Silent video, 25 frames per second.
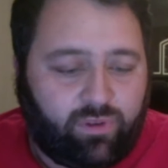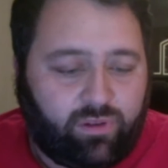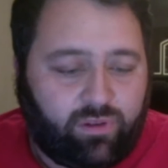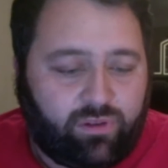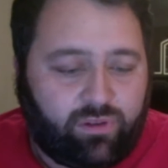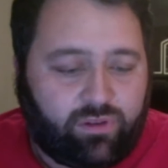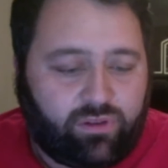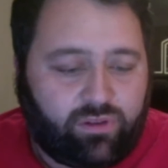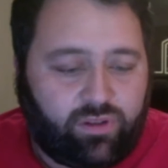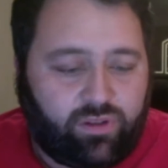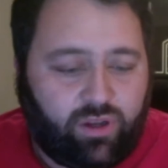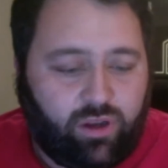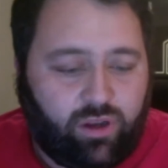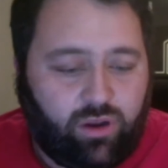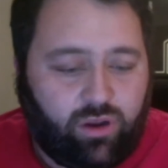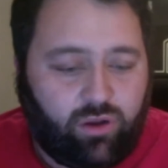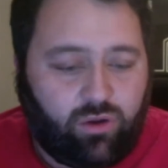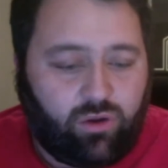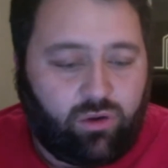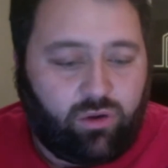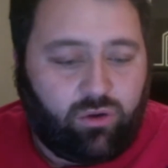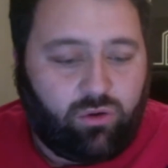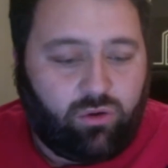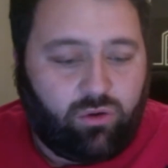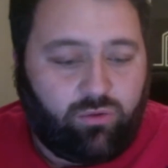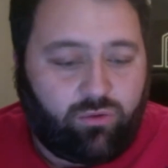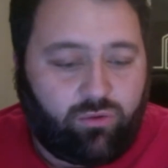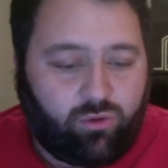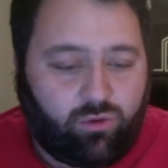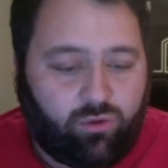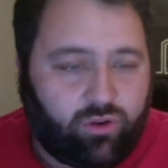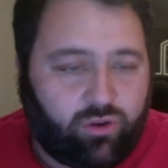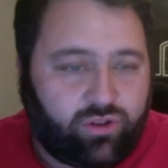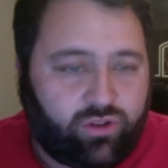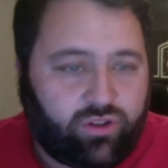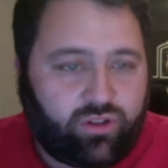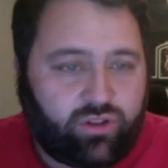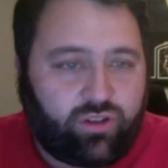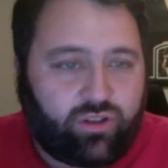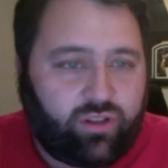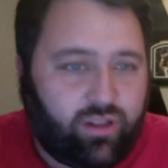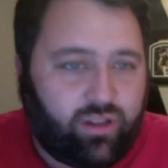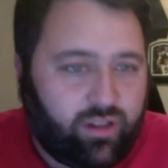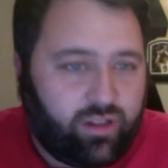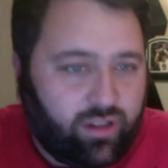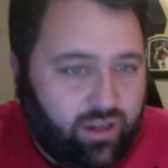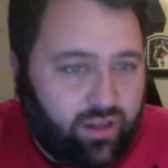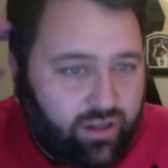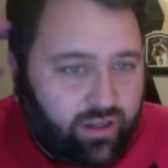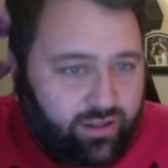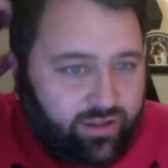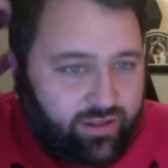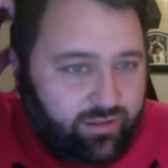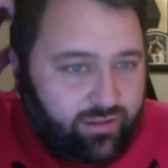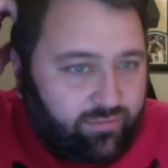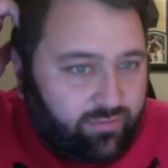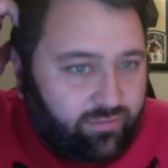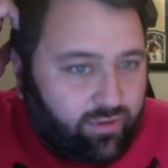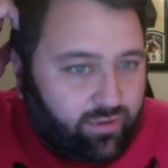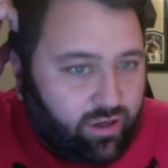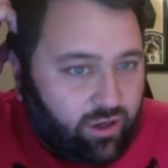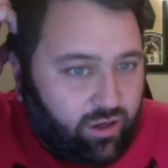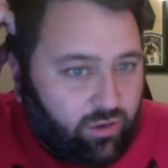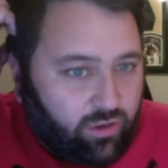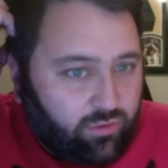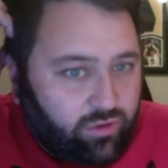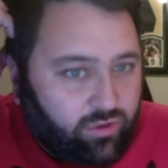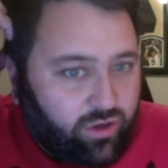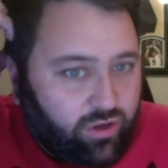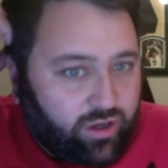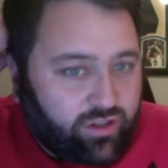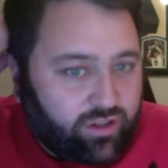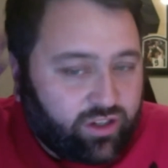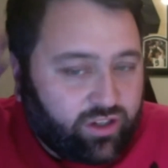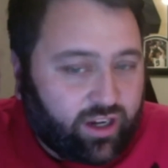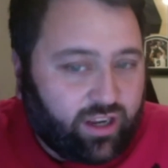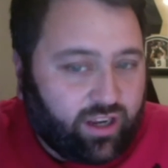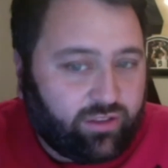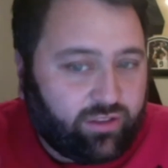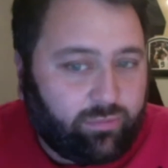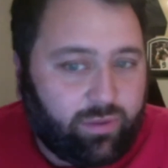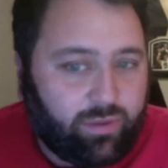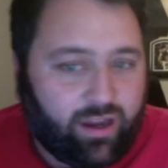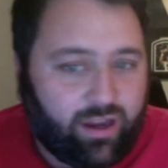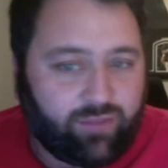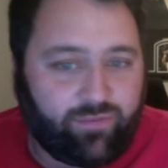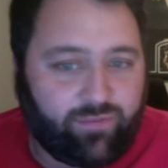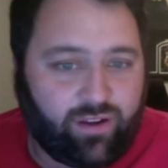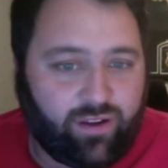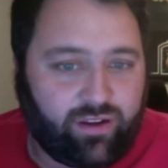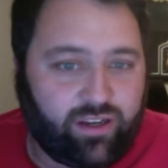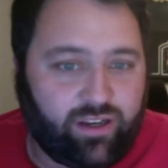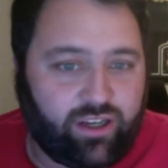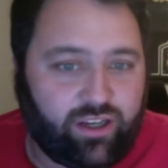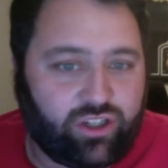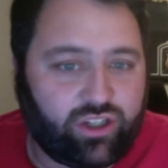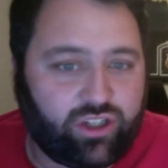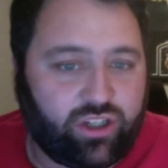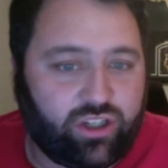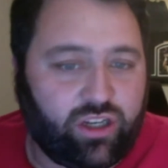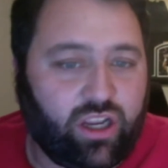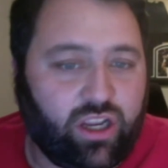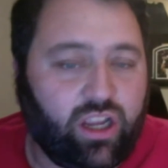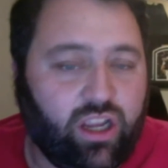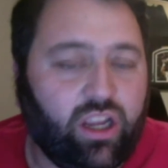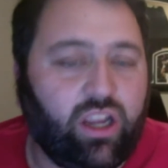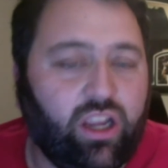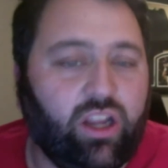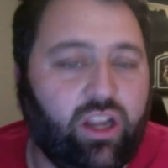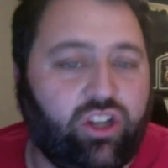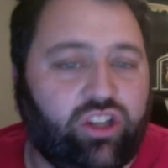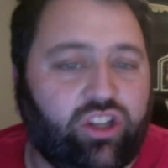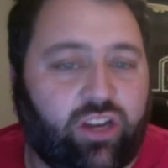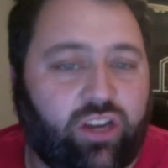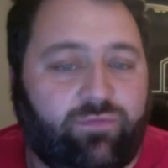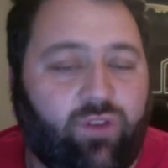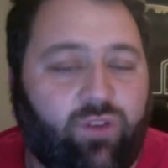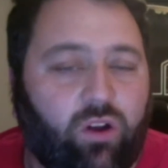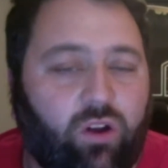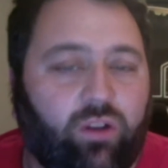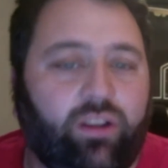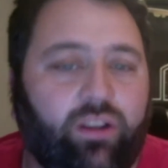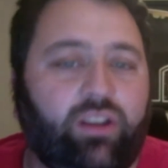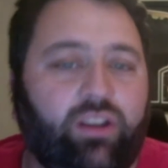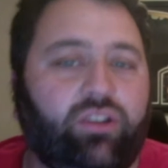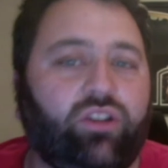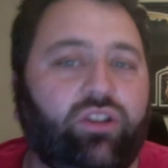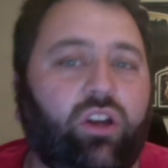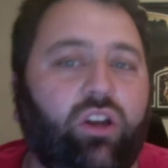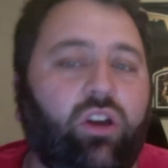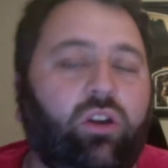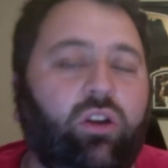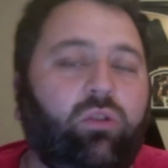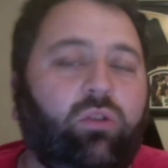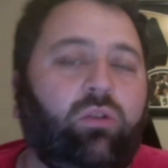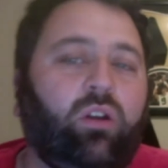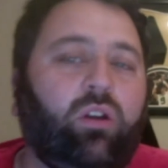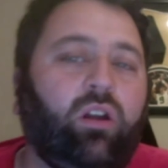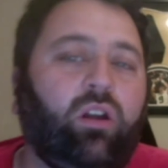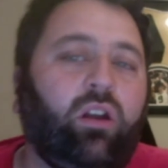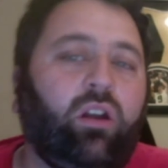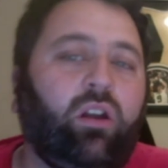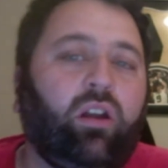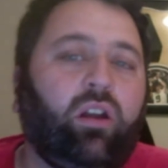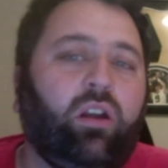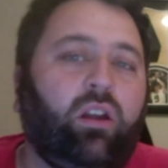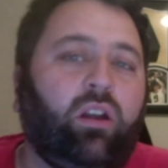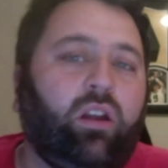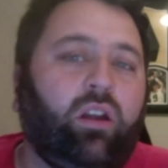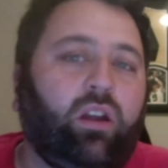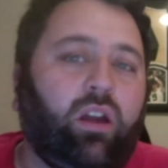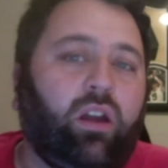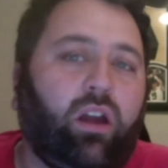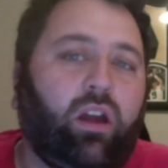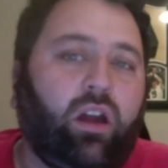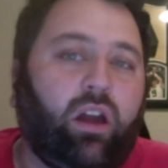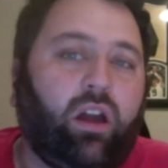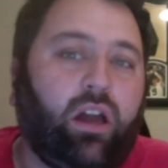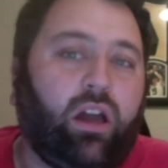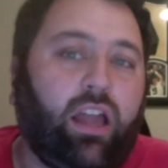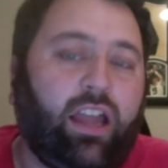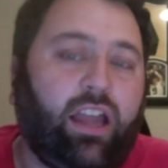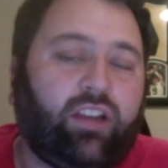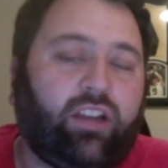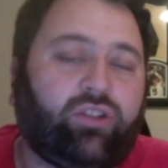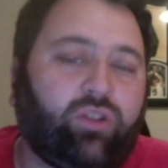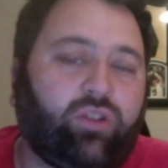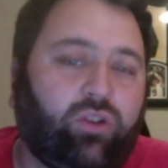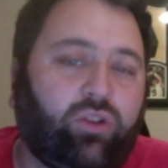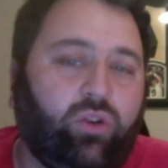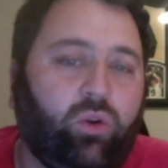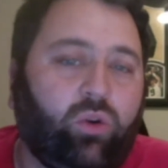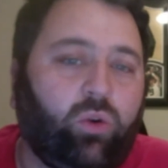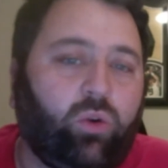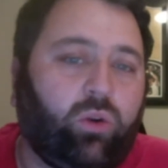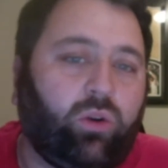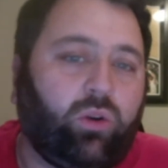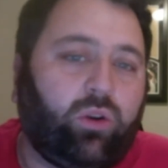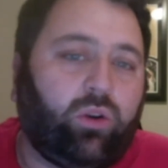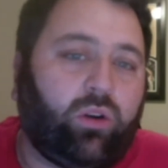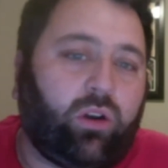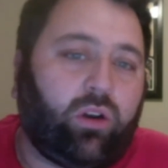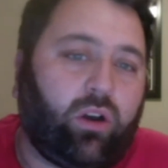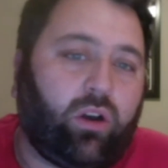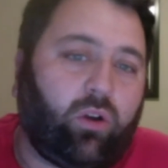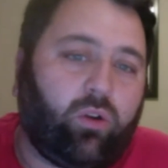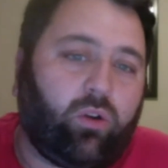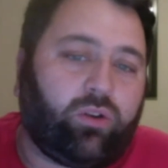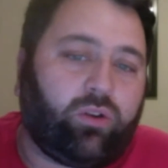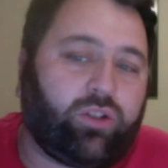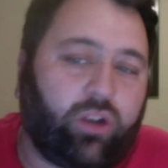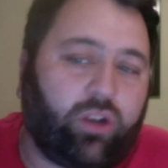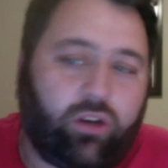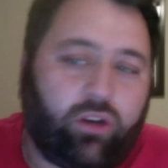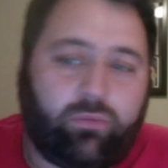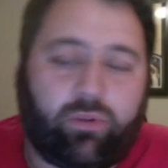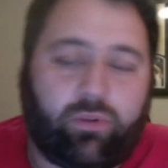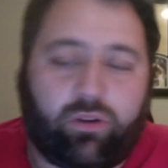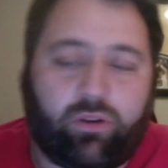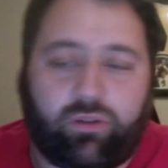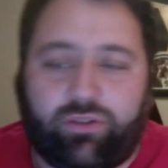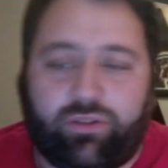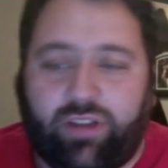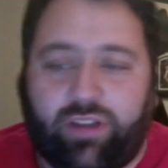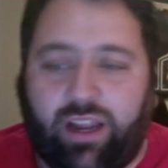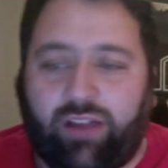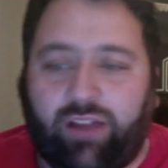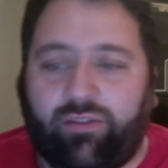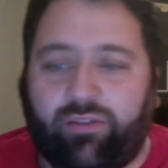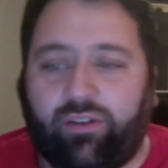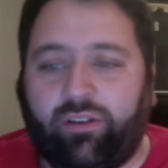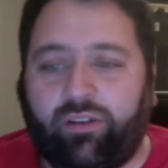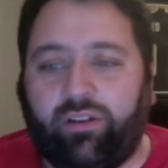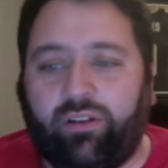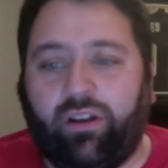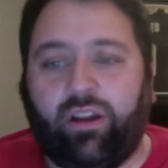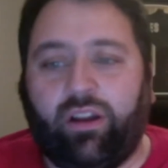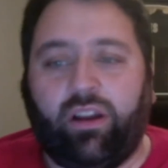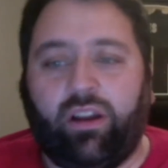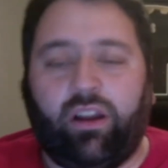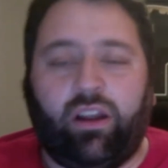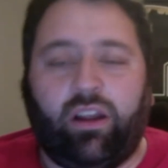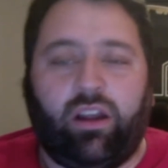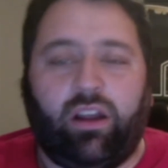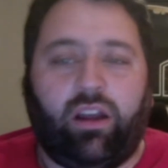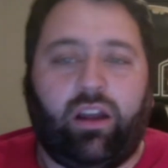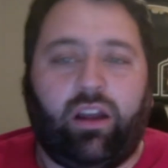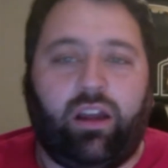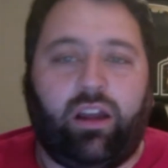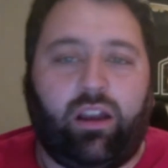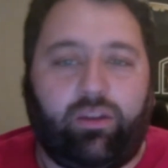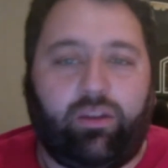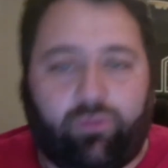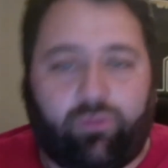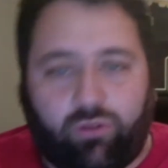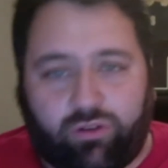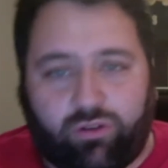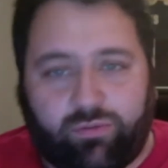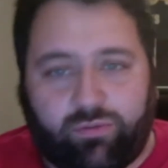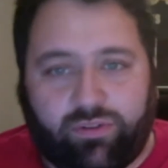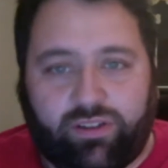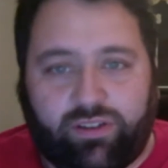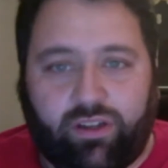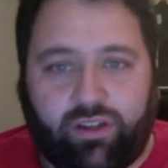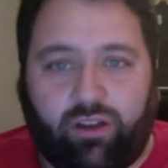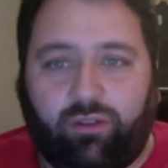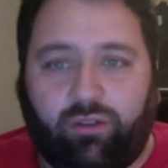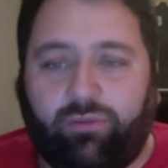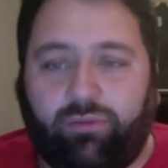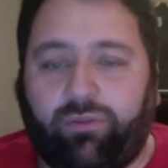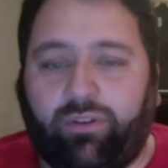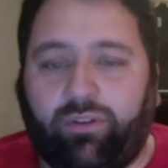So of course, you can check out the Pod Foundation, CHICKFOLEY Show, Extra Cooler, or Turnbuckle Tavern, and of course myself.